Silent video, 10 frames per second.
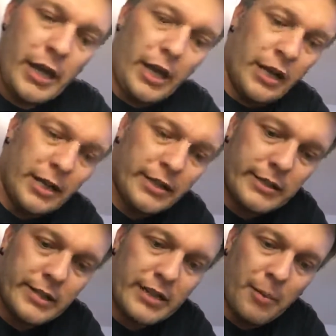and it's
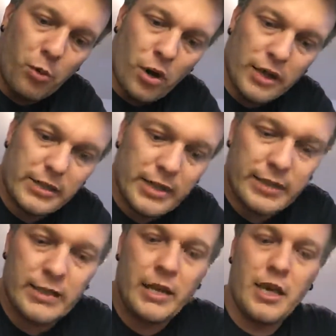the same
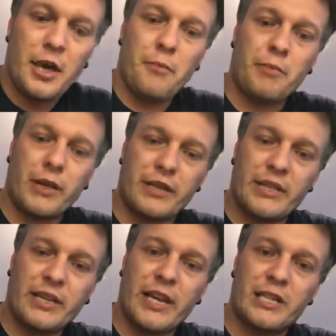process, but in
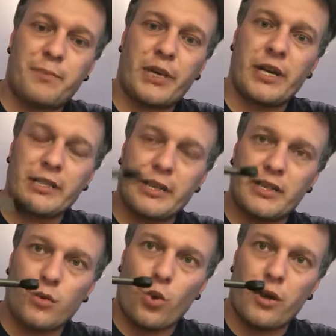this case, because it
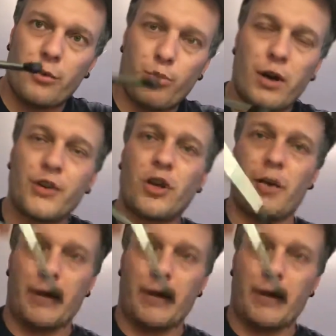is a rounded brush, I'm